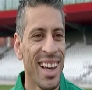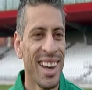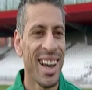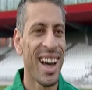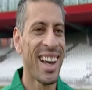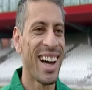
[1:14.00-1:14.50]

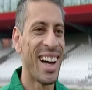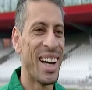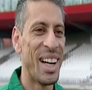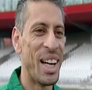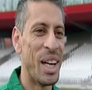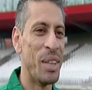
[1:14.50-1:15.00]
No.
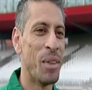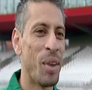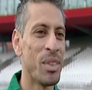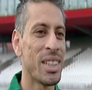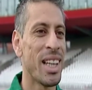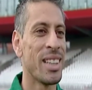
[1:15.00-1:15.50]

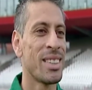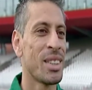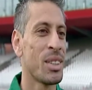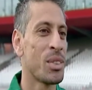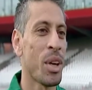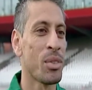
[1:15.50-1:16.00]
Obviously,
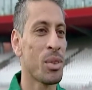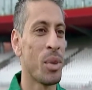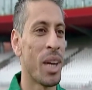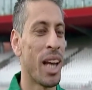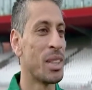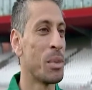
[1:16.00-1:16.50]
to have
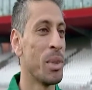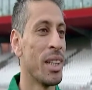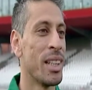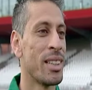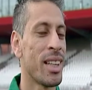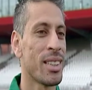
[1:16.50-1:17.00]
someone like Jimmy
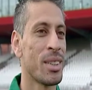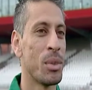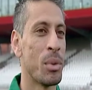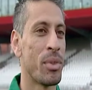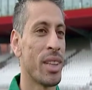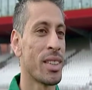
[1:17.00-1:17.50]
in the dressing
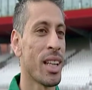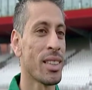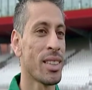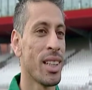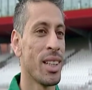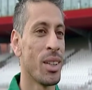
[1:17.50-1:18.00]
room would be
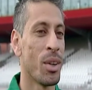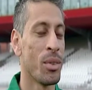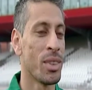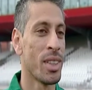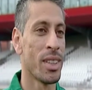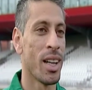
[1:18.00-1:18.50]
fantastic. You know,
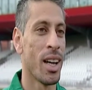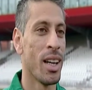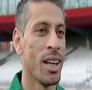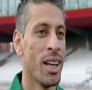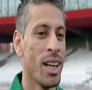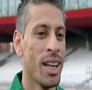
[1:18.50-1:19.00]
obviously he's
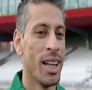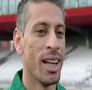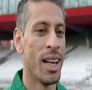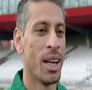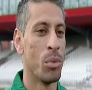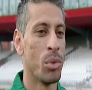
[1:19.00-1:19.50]
like,
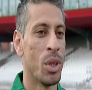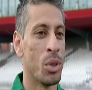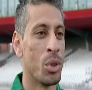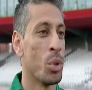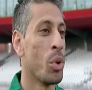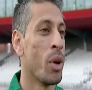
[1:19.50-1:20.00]

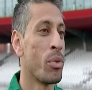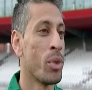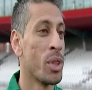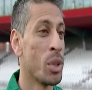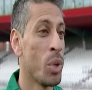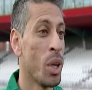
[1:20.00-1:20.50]
he'll do well for
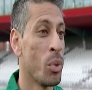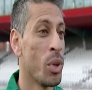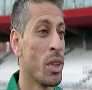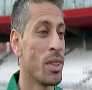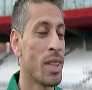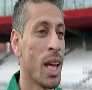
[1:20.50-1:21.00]
us. He'll
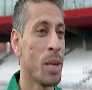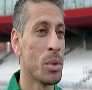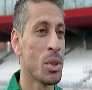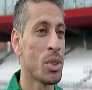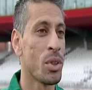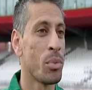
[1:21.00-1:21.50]
win us games
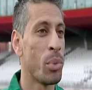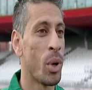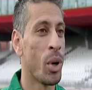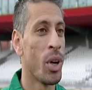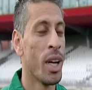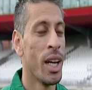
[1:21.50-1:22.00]
and stuff.
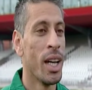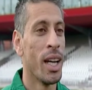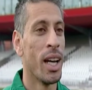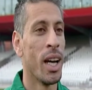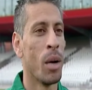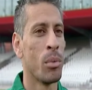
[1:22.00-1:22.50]
But
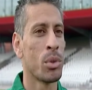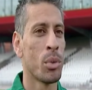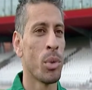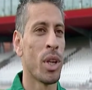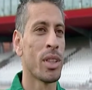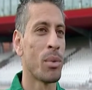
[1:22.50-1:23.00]

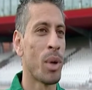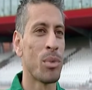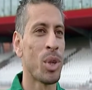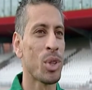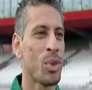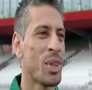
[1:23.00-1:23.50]
to be honest, I'm
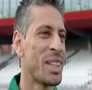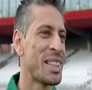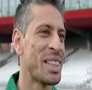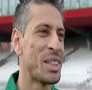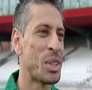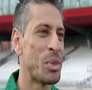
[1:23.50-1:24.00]
not sure we're going
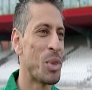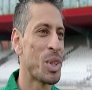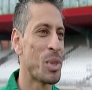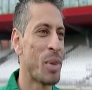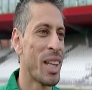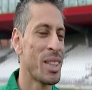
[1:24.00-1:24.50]
to see too
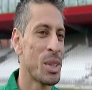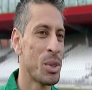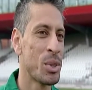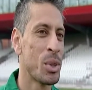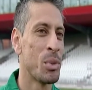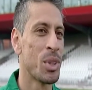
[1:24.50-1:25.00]
much of
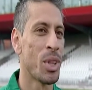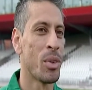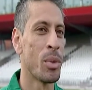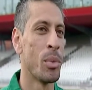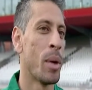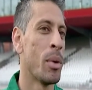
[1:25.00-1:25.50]

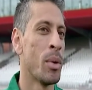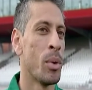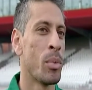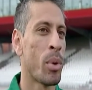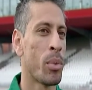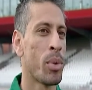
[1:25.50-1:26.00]
him.
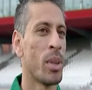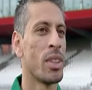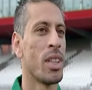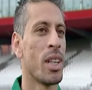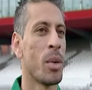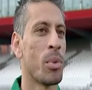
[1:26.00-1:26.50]
We'll probably
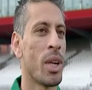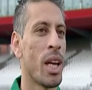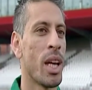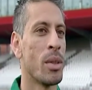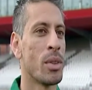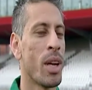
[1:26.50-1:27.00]
see a couple of
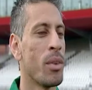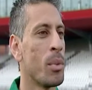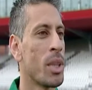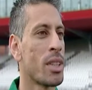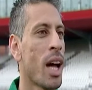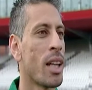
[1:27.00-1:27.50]
games at him
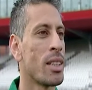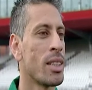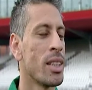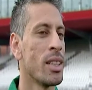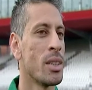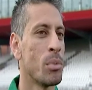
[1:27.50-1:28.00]
at the start of the
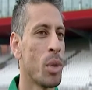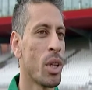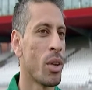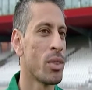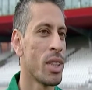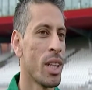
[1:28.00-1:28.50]
season. But
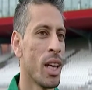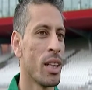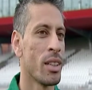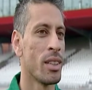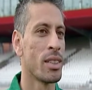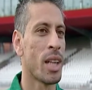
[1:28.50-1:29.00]
then obviously the
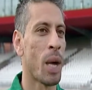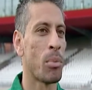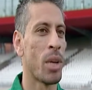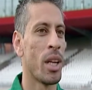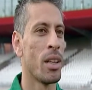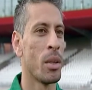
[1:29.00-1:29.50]
England start
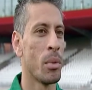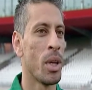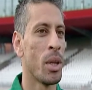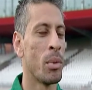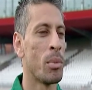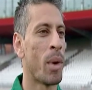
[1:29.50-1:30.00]
playing, and
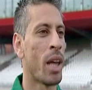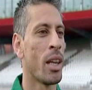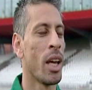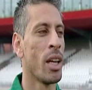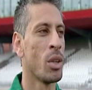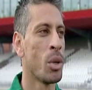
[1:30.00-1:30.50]
he'll be back
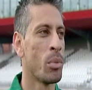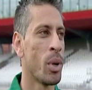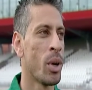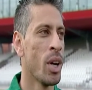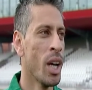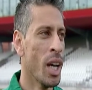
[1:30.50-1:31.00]
there. You know,
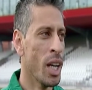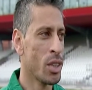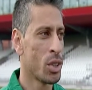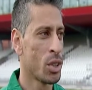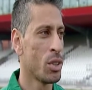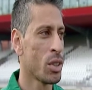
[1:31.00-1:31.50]
but
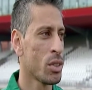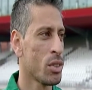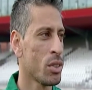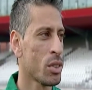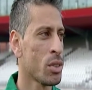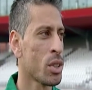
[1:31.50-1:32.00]
to
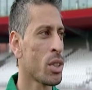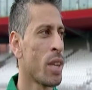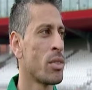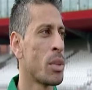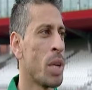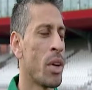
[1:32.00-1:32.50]
just
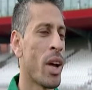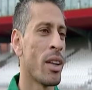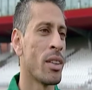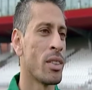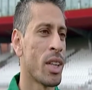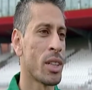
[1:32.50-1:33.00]
have Jimmy
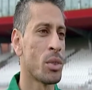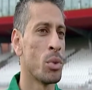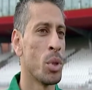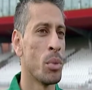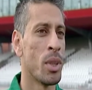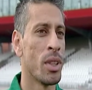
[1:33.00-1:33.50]
around the dressing
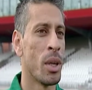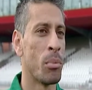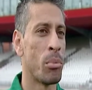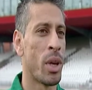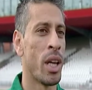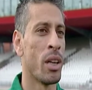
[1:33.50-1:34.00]
room
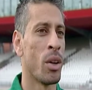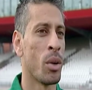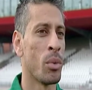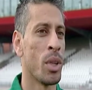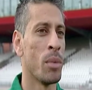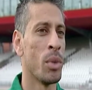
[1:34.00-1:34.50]
and playing
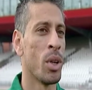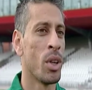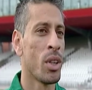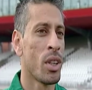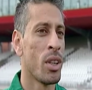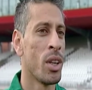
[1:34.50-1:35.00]
along with him, you know,
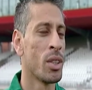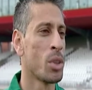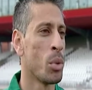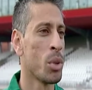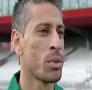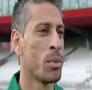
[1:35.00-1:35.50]
you can learn
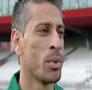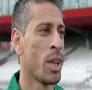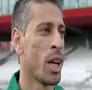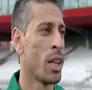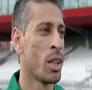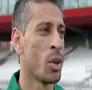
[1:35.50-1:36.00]
so much from him.
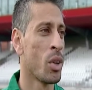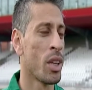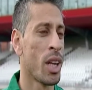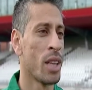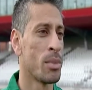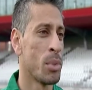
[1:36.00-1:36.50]
Like the younger
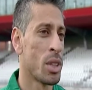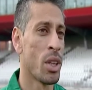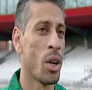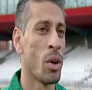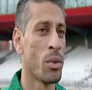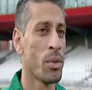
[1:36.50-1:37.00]
lads and
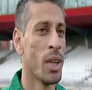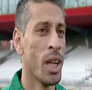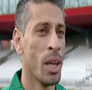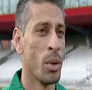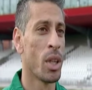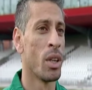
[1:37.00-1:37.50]
myself,
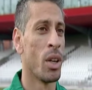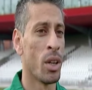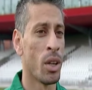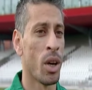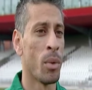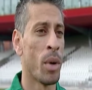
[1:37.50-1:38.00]
we can
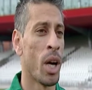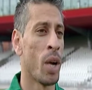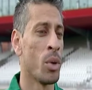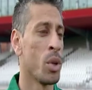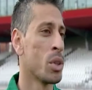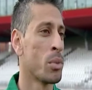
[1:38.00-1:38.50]
learn a lot about how
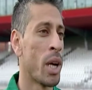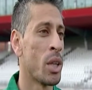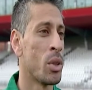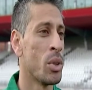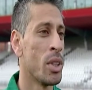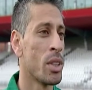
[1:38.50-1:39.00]
he goes
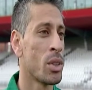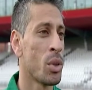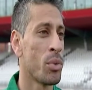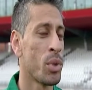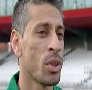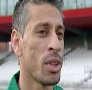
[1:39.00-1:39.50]
about doing his
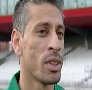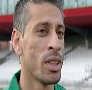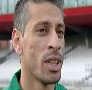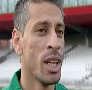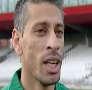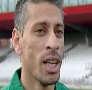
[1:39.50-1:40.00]
stuff. You know.
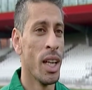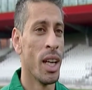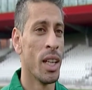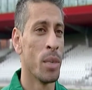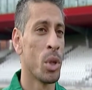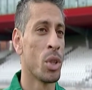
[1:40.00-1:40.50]

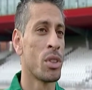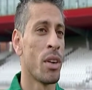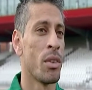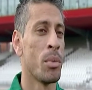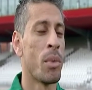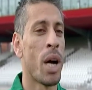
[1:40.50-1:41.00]
And it'd be good to
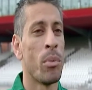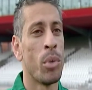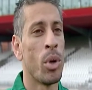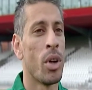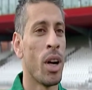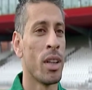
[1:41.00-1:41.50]
have him back,
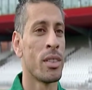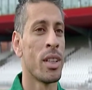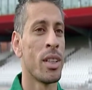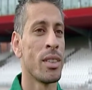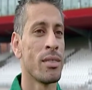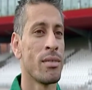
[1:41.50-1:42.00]
but I
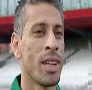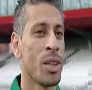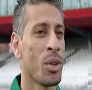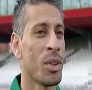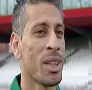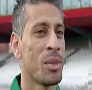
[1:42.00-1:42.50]

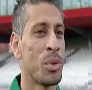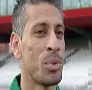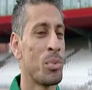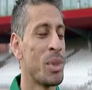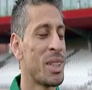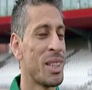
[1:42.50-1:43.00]
don't think
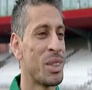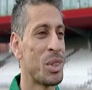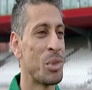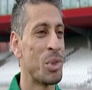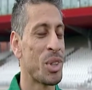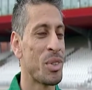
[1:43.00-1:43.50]
we'll be seeing
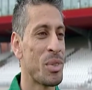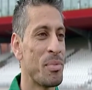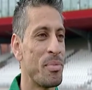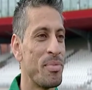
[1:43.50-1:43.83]
too much of him.